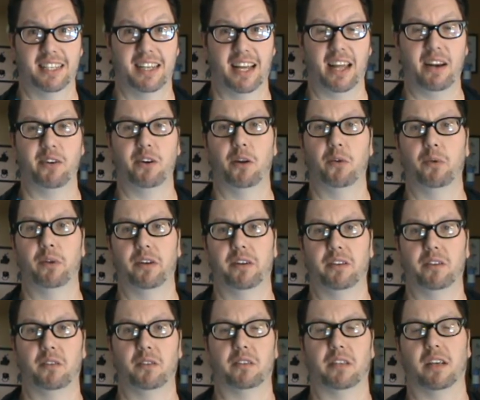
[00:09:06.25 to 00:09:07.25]
I don't know whether or
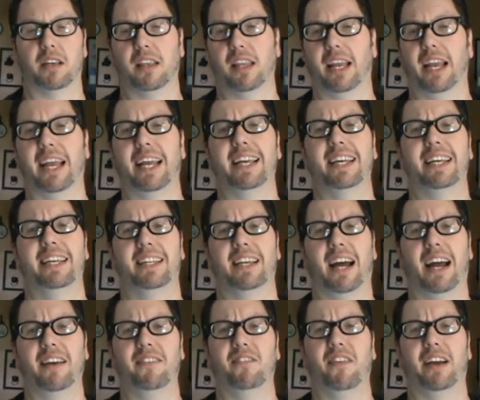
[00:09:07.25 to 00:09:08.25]
not that, like,
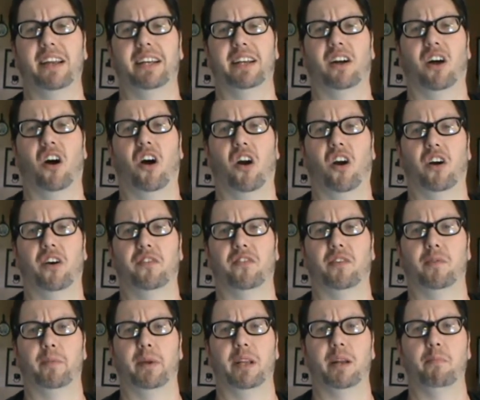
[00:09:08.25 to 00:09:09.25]
I find it hard for
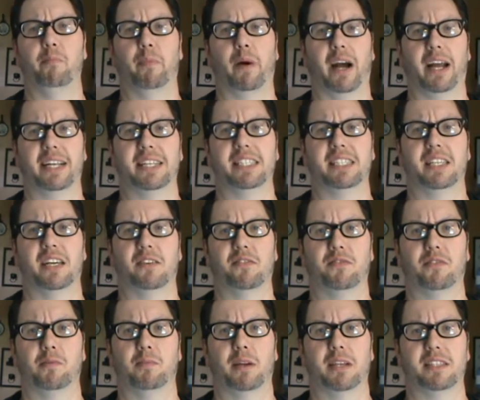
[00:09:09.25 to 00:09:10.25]
me to buy stuff
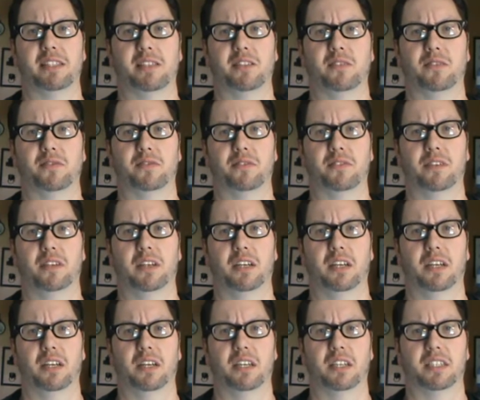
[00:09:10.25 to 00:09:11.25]
for myself,
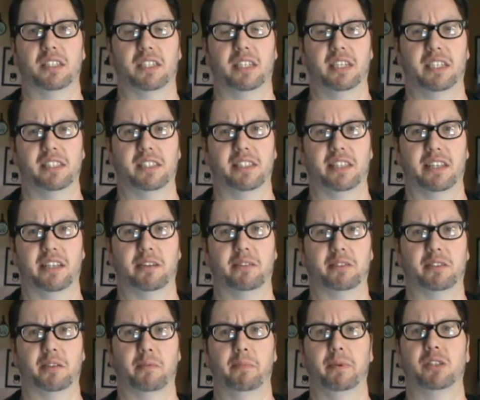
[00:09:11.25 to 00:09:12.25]
because, you know,
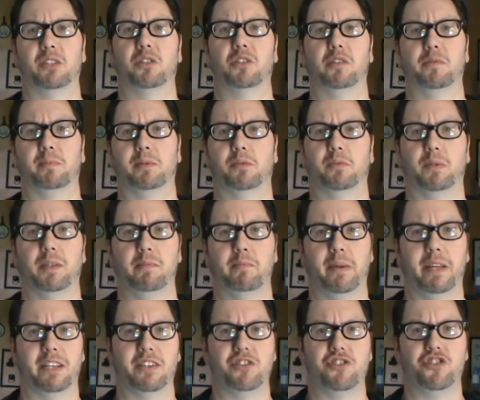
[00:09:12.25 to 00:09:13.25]
it's a mixture between
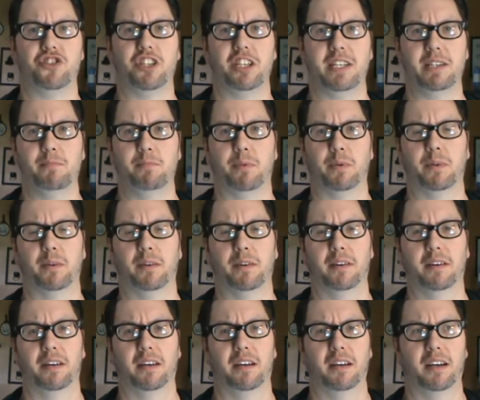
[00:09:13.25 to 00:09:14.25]
being cheap,
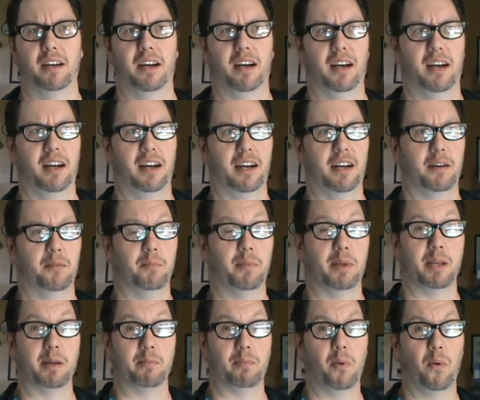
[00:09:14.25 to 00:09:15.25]

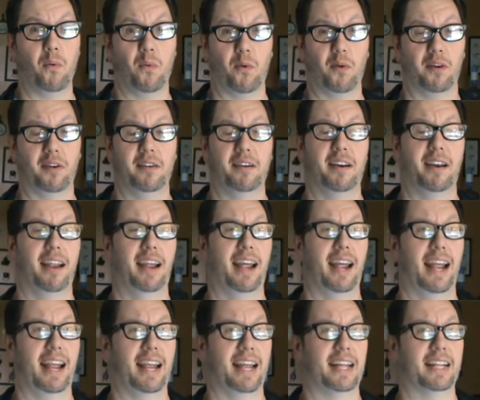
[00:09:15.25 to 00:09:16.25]
being poor,
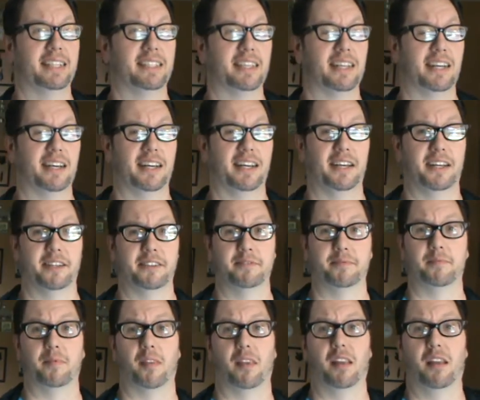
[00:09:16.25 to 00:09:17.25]
and
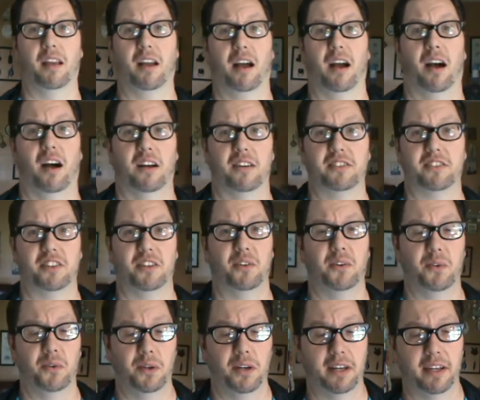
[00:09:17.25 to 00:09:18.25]

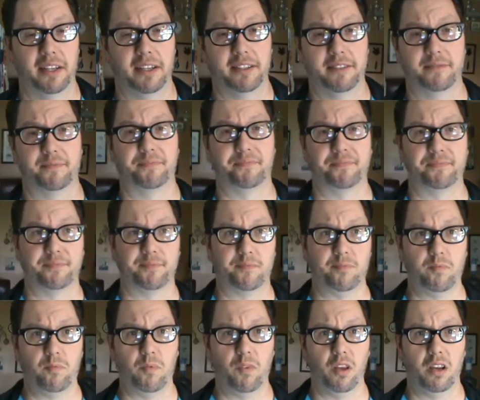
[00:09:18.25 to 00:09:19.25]
also
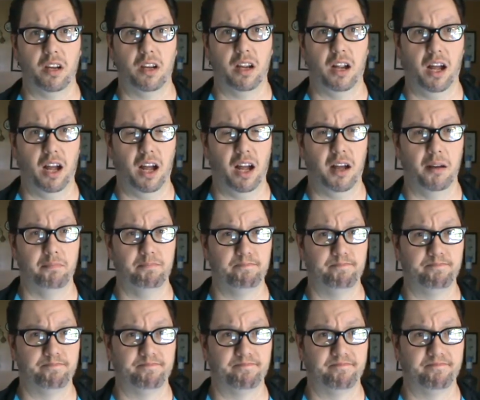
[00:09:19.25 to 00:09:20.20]
I